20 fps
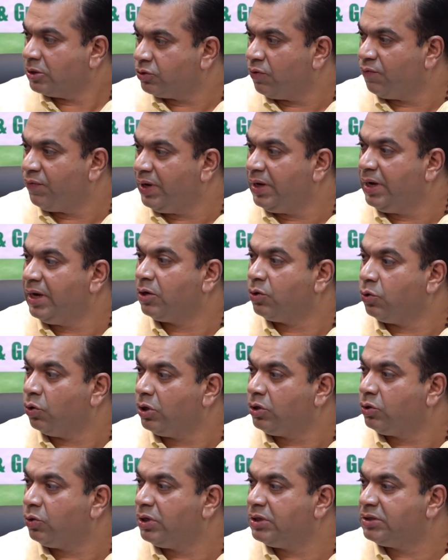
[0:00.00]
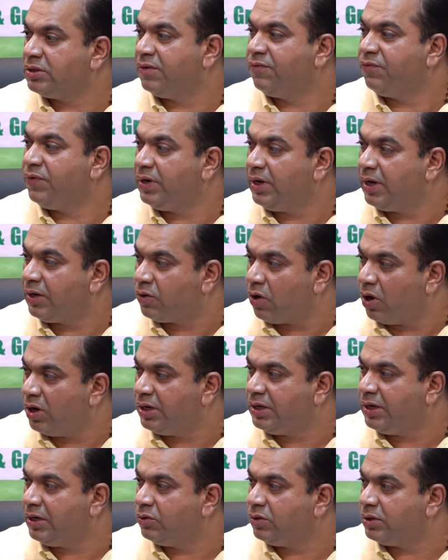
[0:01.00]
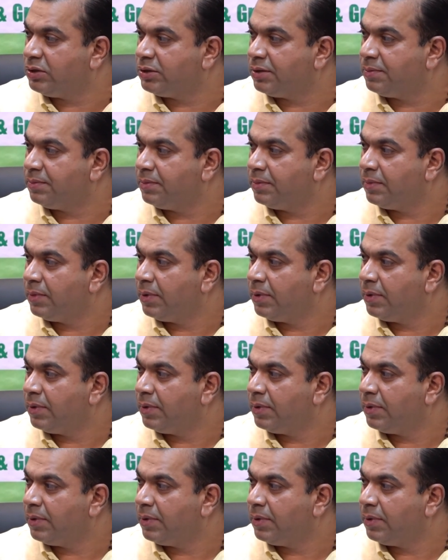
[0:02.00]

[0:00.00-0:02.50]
So we need good tourism, we need quality tourism.